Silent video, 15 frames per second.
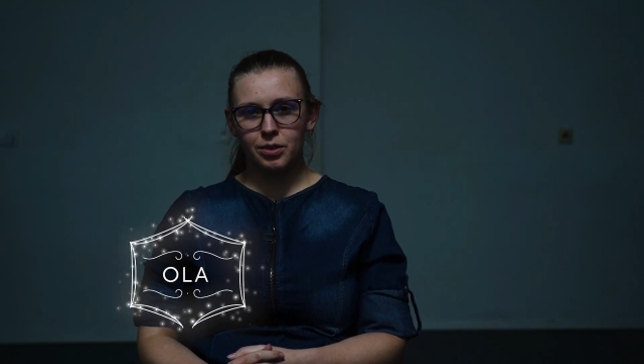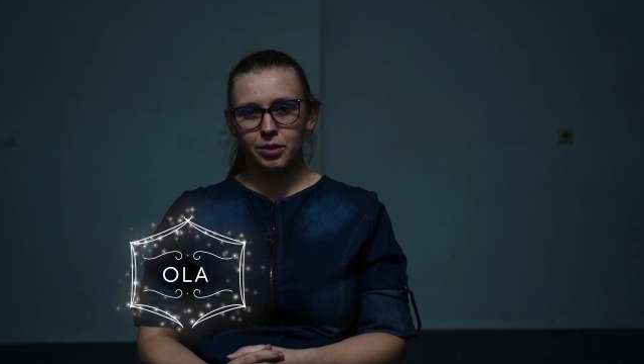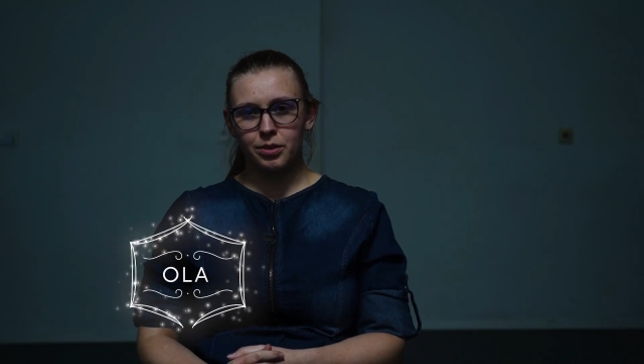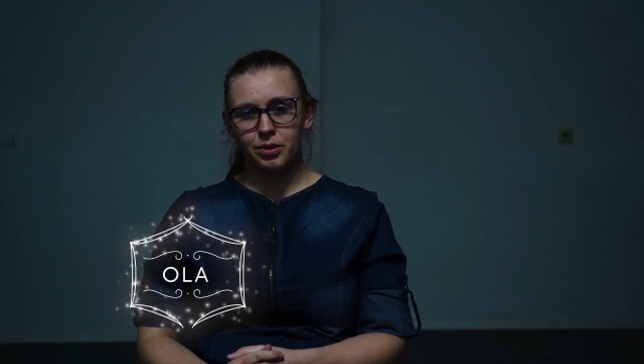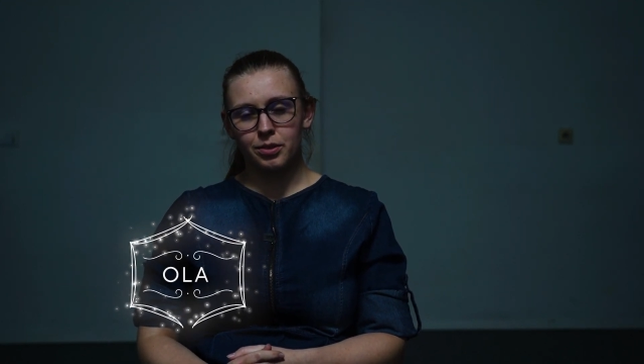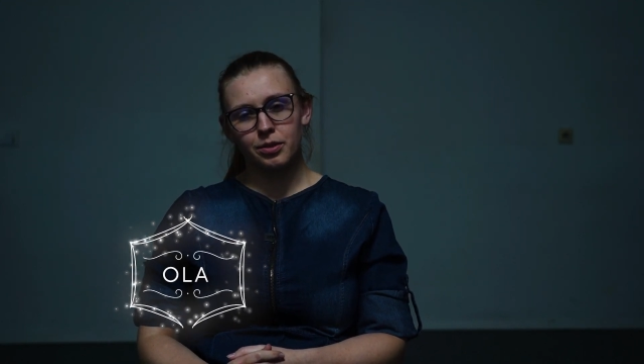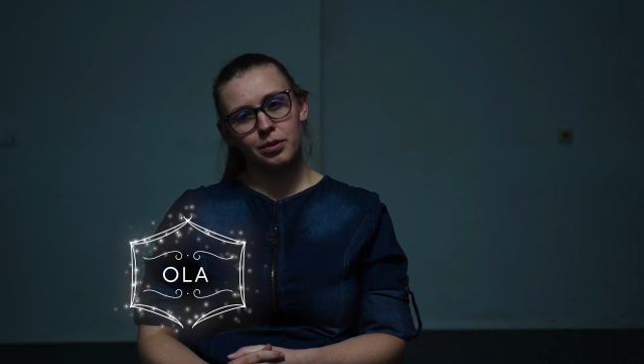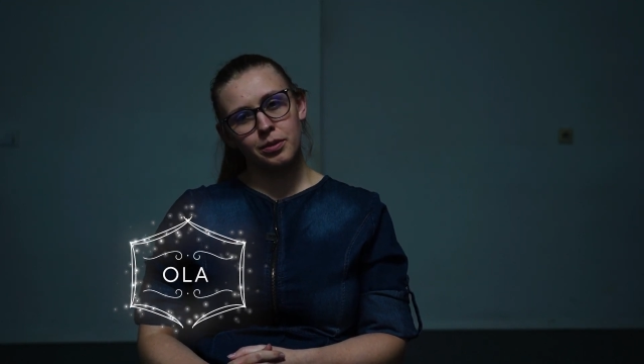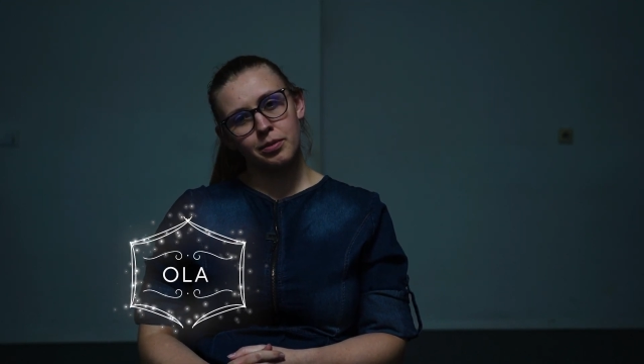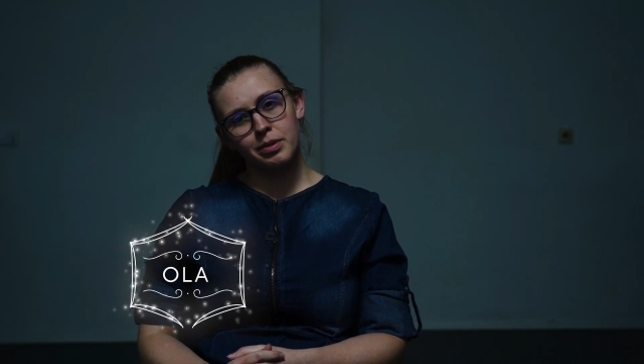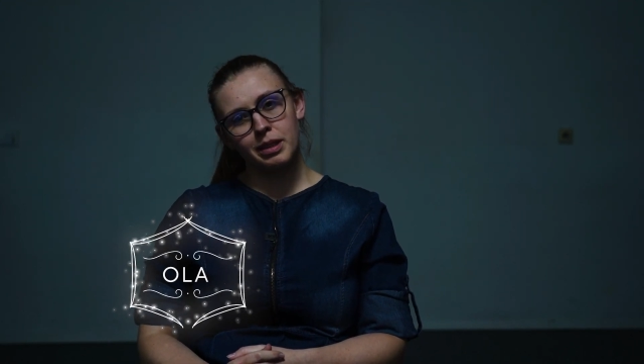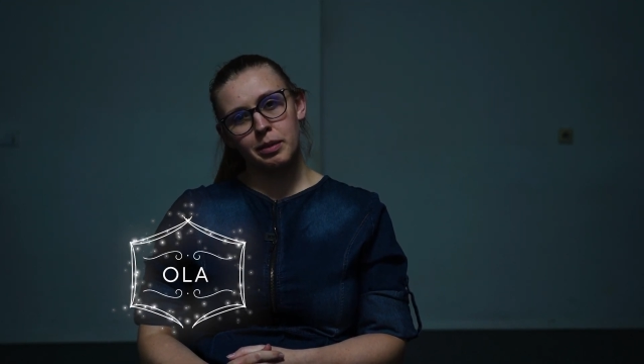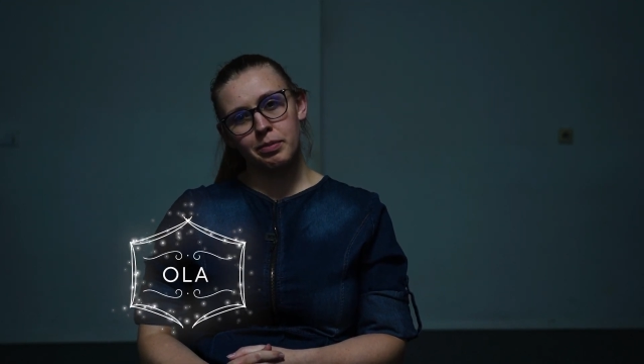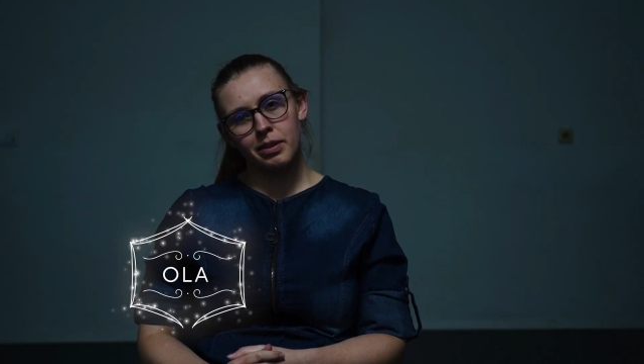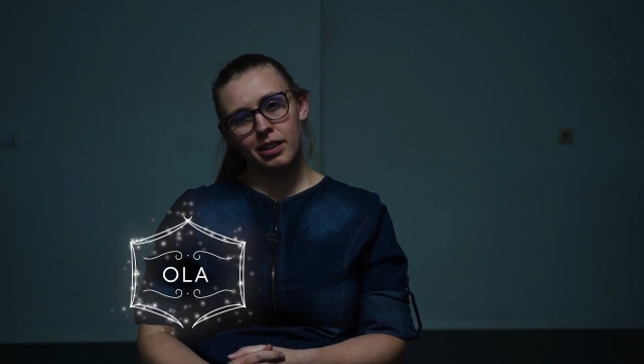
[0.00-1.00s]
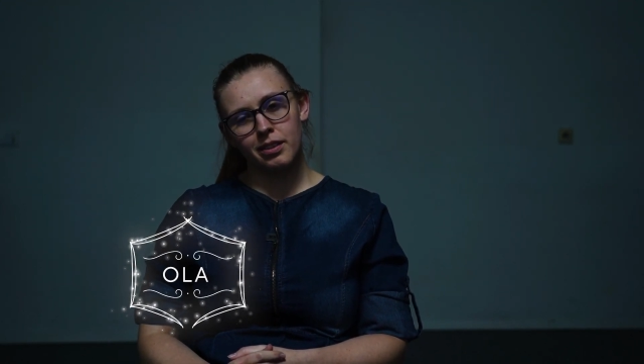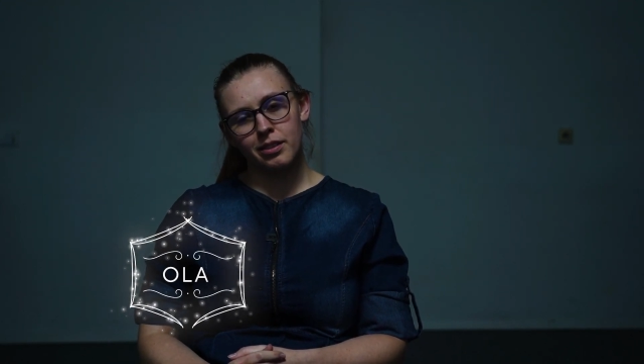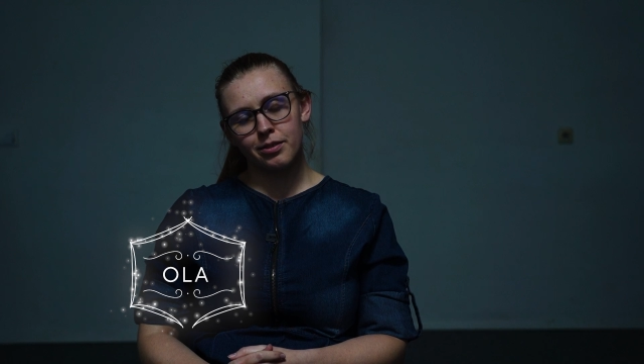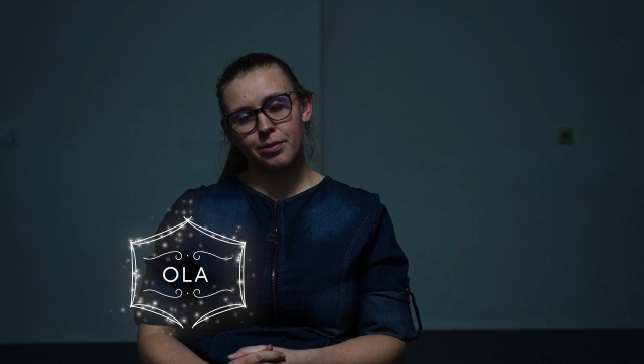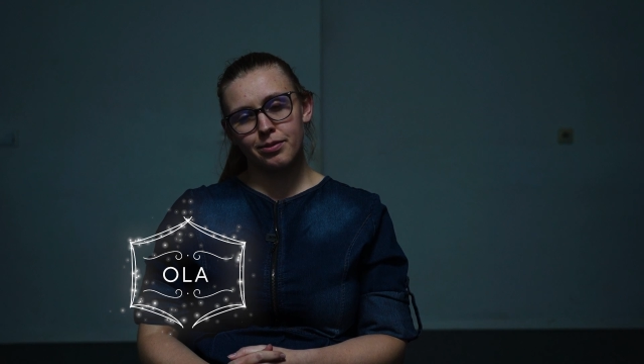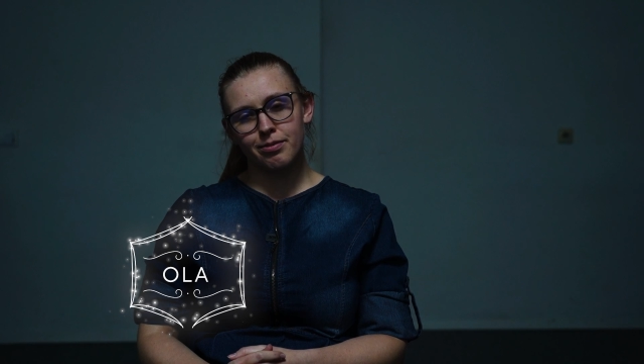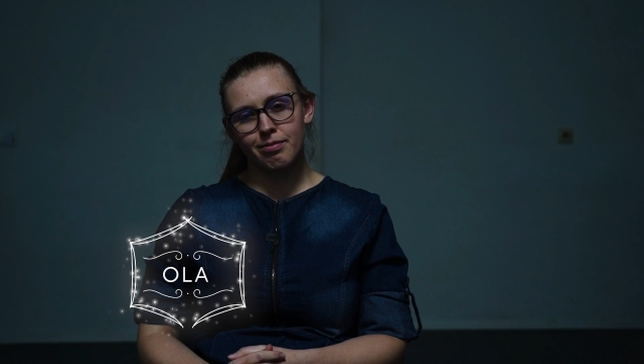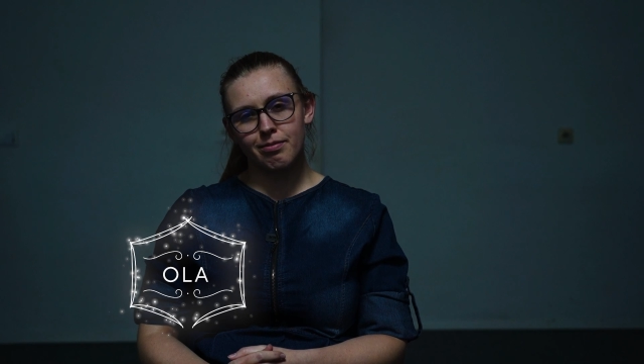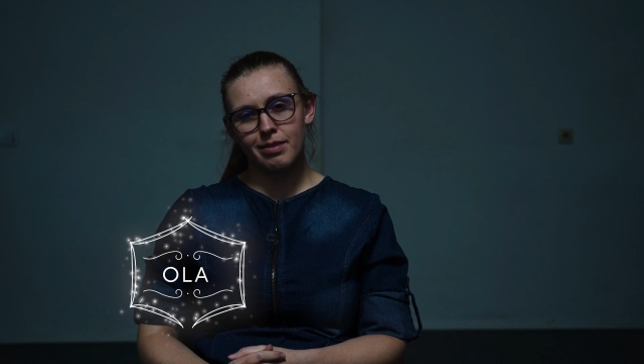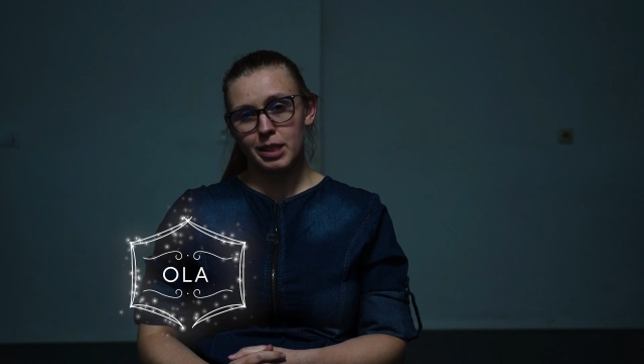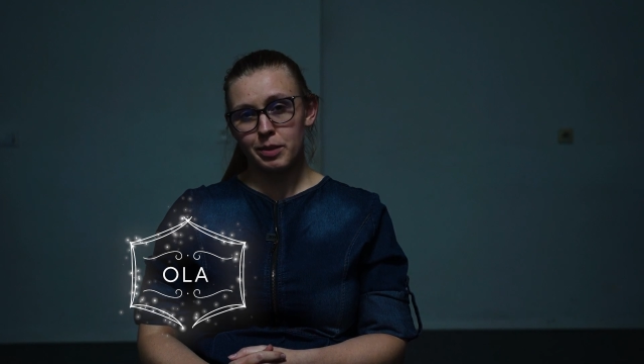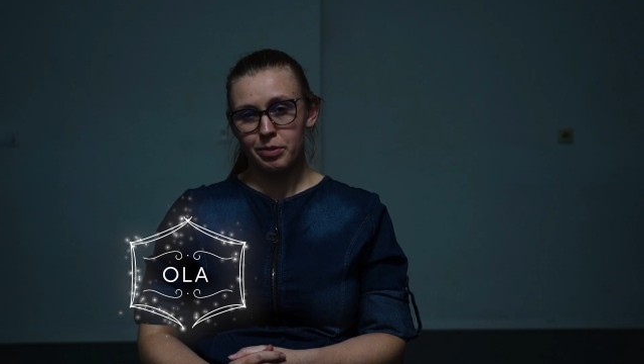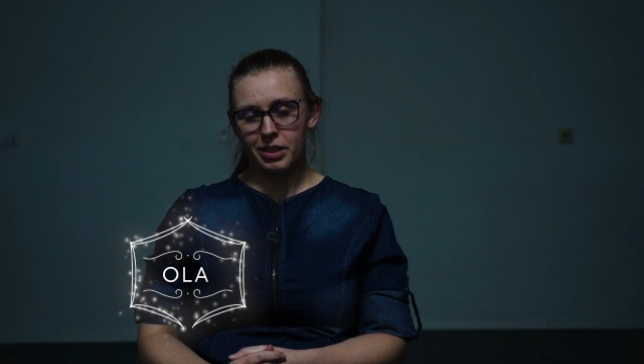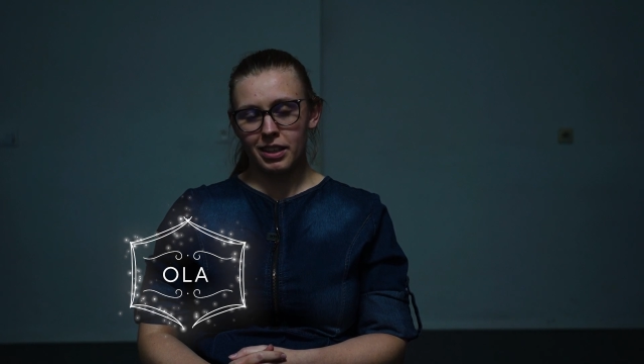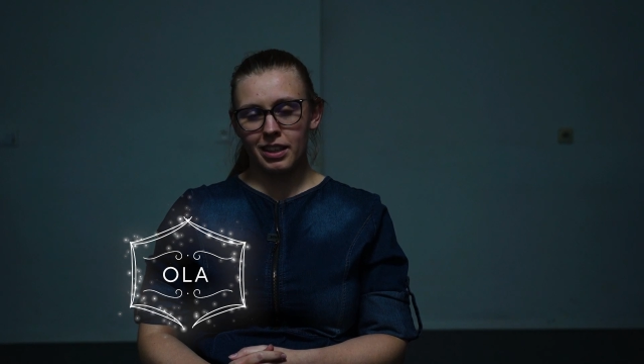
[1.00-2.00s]
to be a part of
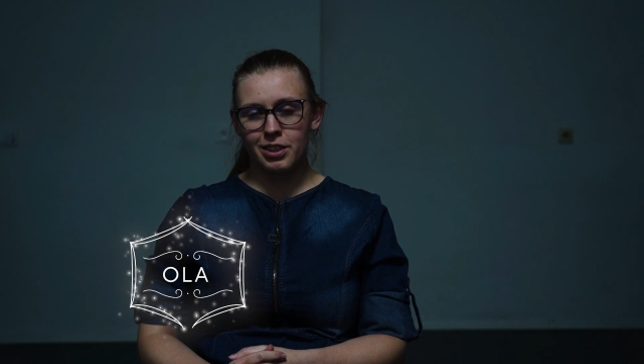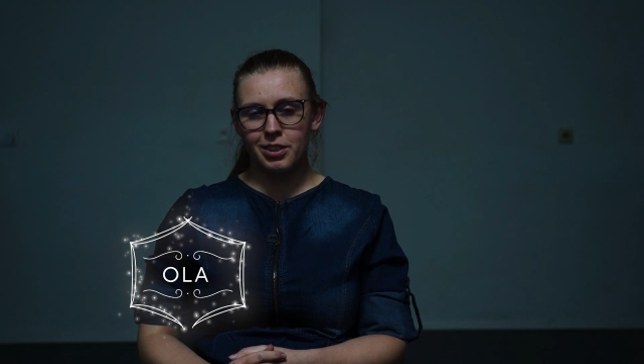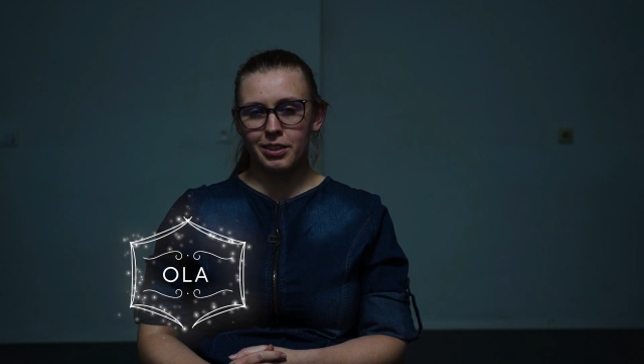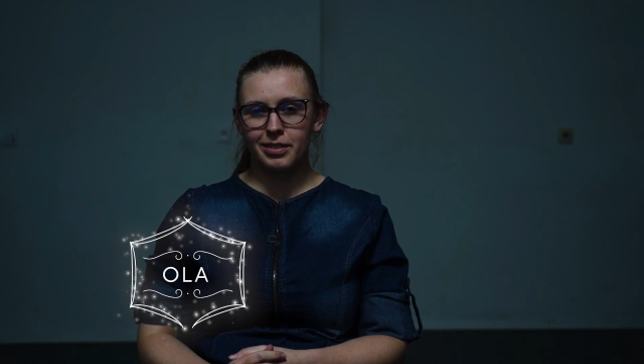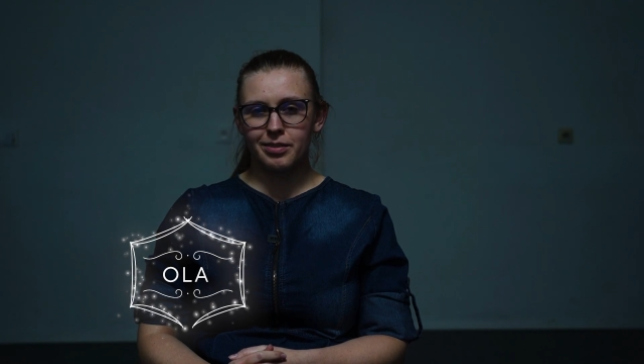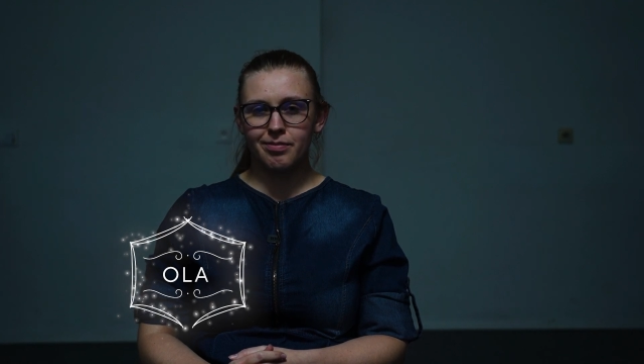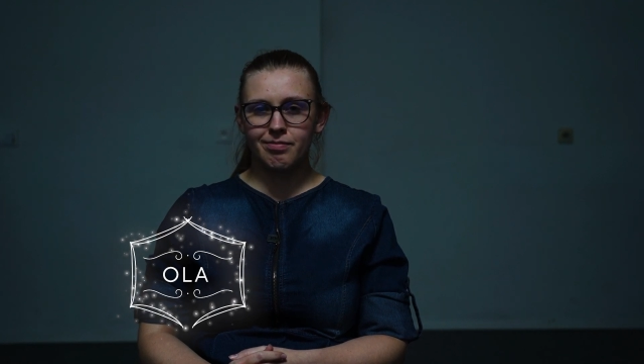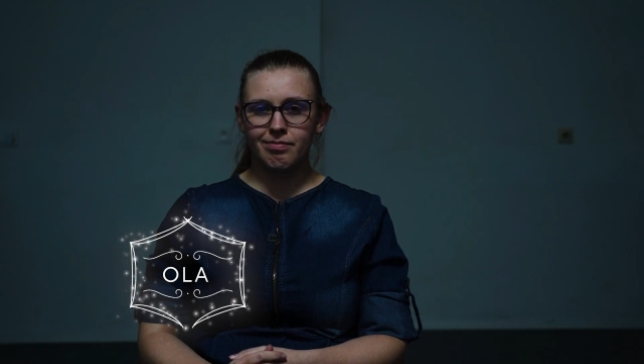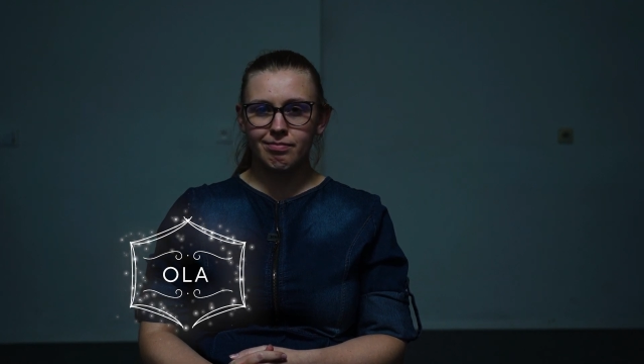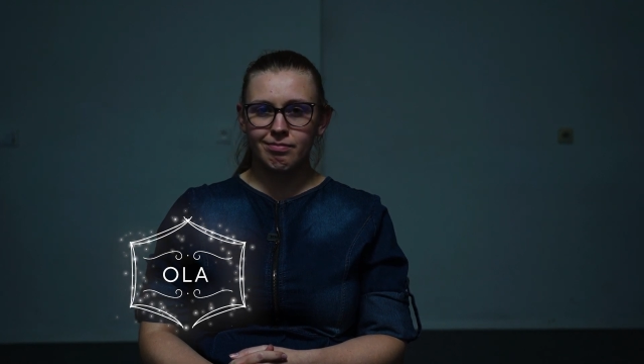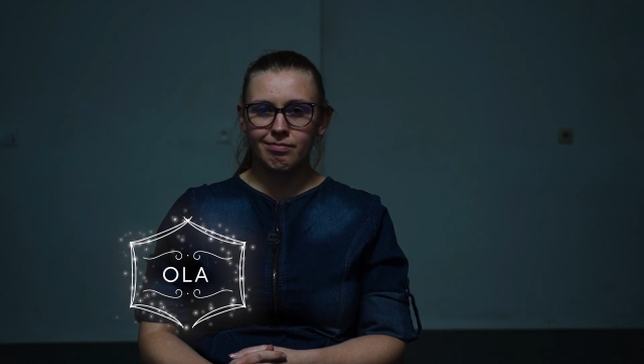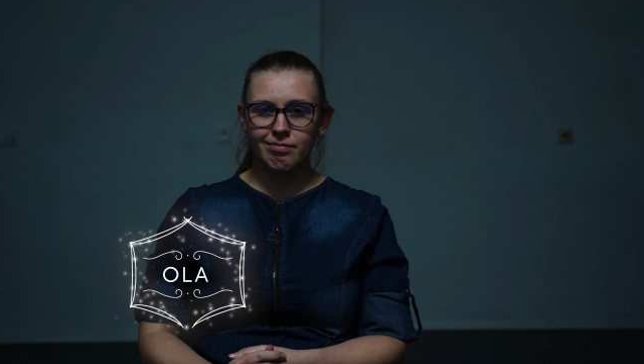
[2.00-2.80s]
this production.